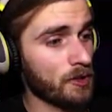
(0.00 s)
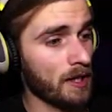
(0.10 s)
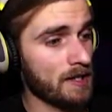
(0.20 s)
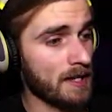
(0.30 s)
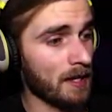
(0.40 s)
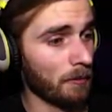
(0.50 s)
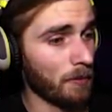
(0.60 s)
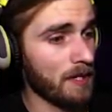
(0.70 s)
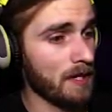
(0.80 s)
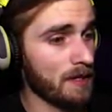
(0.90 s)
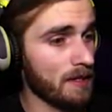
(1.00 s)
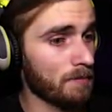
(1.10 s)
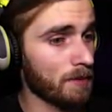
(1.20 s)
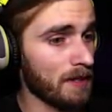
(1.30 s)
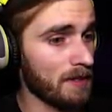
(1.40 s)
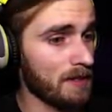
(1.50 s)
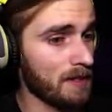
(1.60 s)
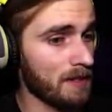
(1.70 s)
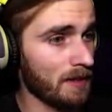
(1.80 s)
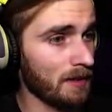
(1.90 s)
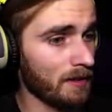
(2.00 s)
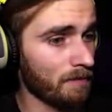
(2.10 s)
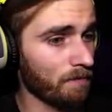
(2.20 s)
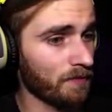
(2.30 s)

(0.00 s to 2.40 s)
tried to help. We hid it, but in the end,